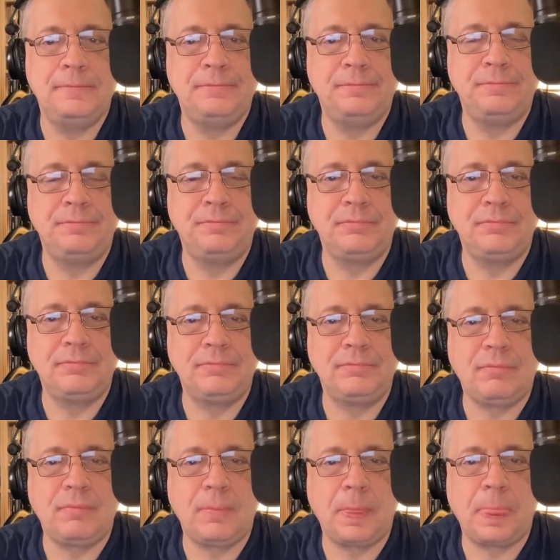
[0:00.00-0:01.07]

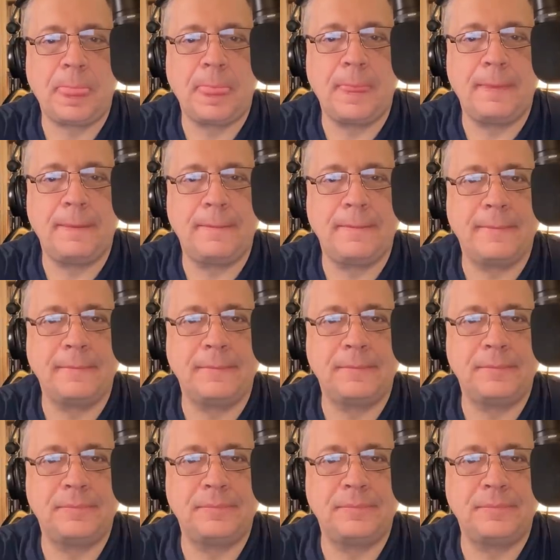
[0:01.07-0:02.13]

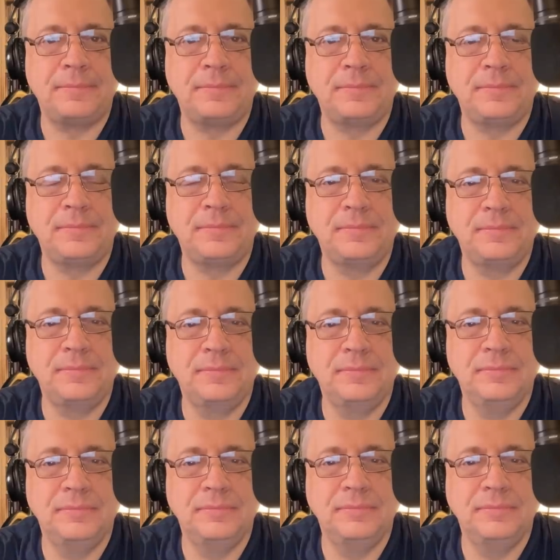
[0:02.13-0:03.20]

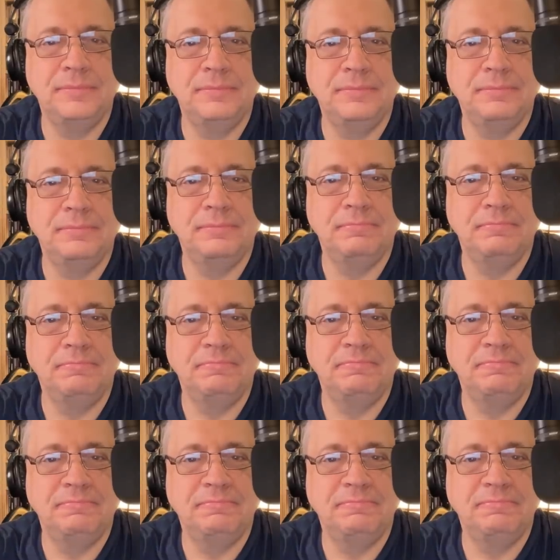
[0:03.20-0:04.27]

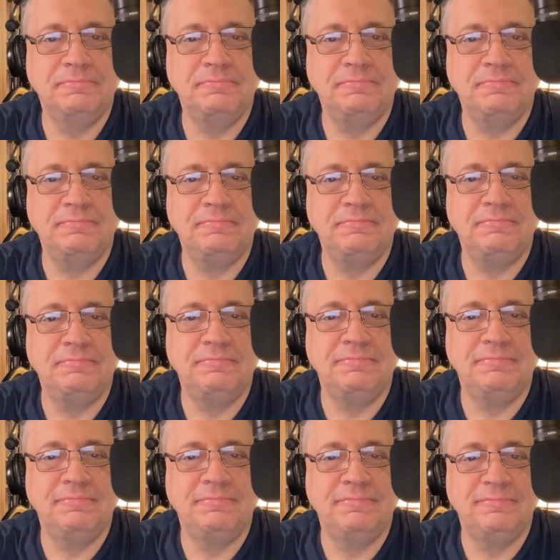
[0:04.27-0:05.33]

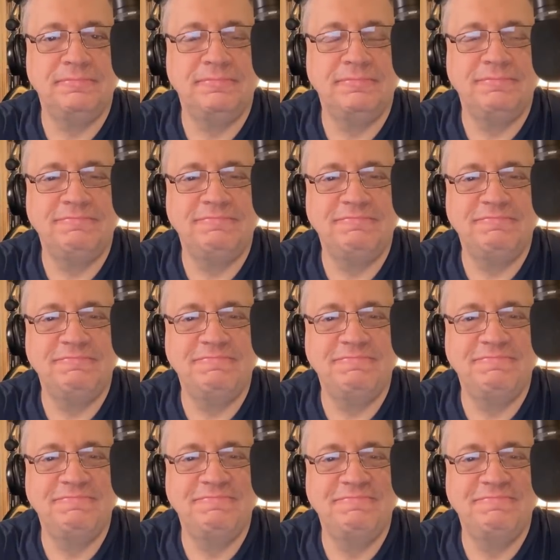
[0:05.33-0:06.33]
The person shown says nothing.